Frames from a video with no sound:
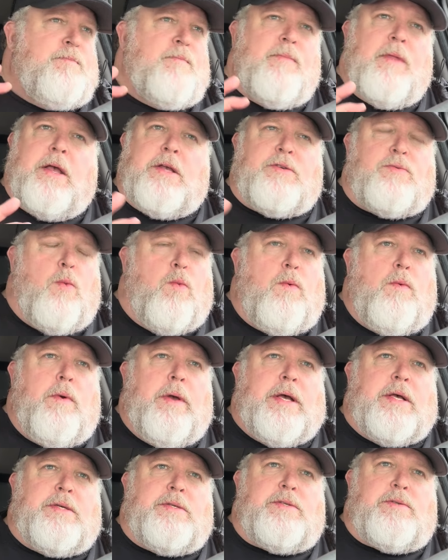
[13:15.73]
is
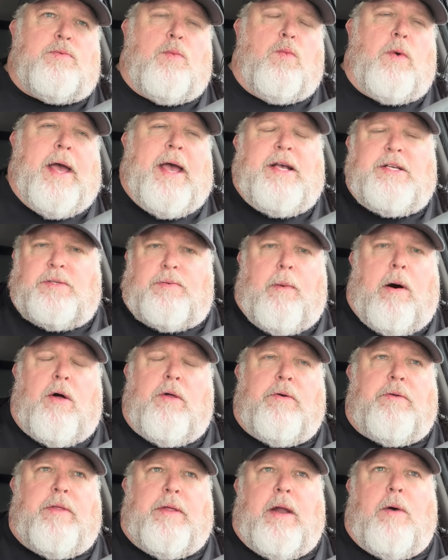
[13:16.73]
is way
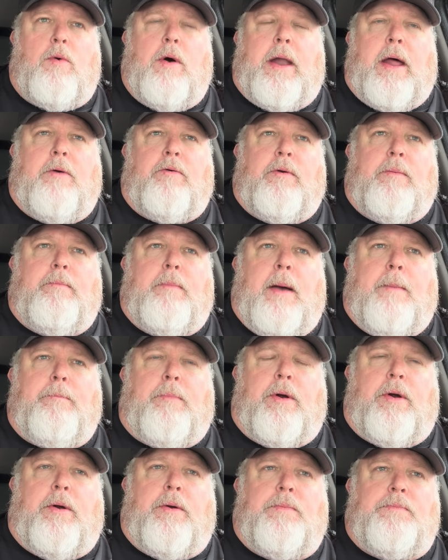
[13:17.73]
smaller than what I
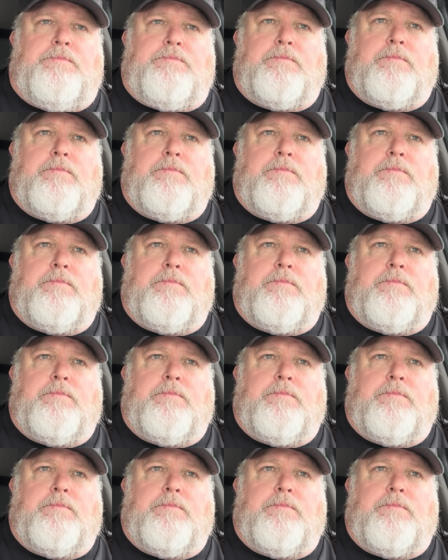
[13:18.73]
remember.